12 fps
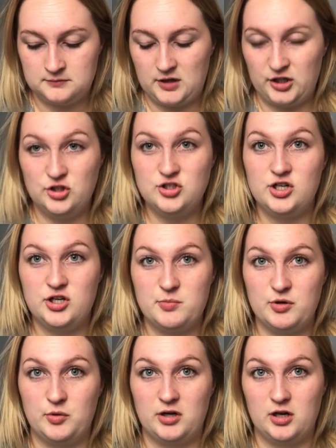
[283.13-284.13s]
I usually only
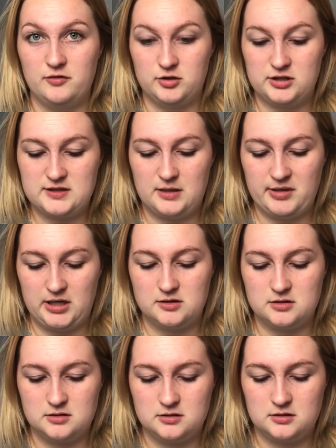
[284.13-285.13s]
put one glove on, is that bad?
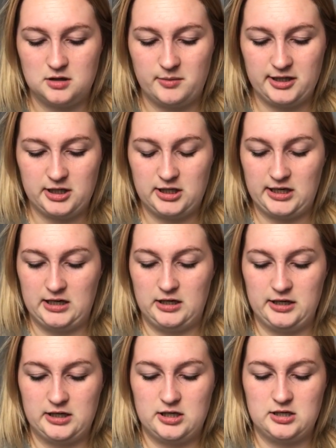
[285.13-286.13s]
Am I going to get
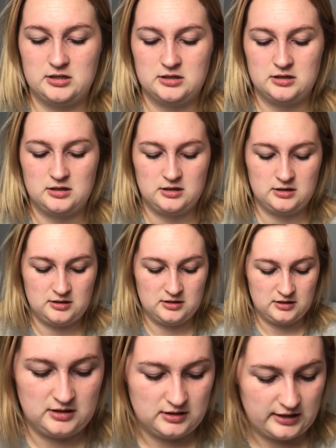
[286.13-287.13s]
like
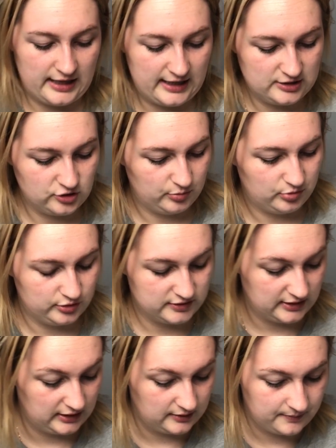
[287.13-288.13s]
hair dye
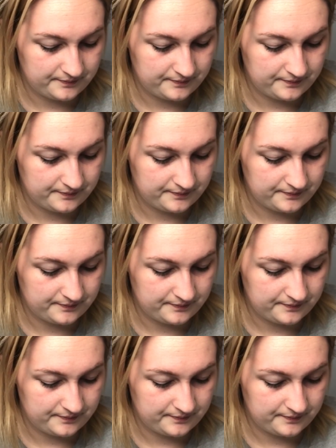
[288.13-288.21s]
poisoning?